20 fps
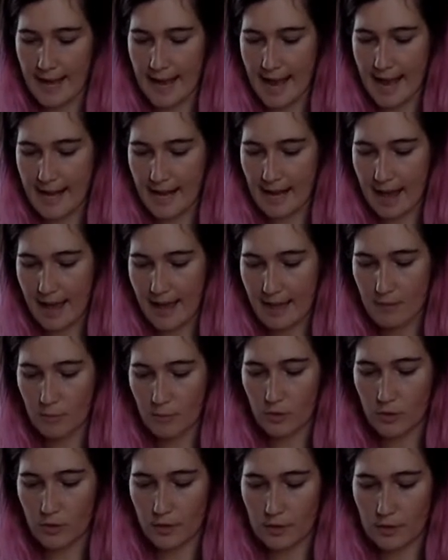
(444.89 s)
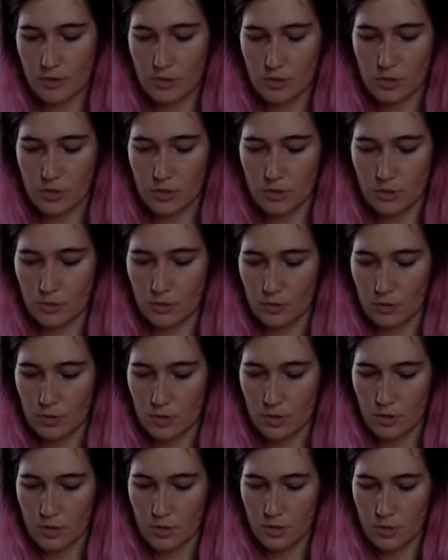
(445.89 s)
and I'm going to
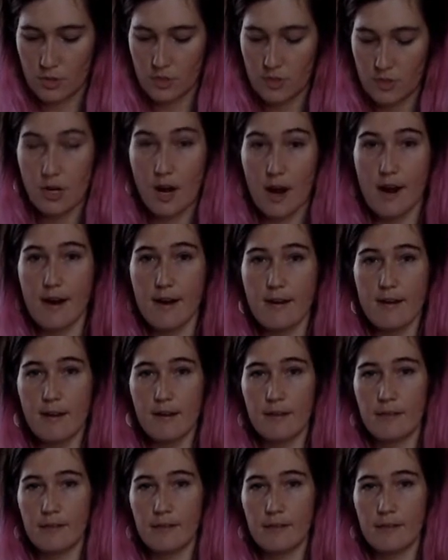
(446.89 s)
start,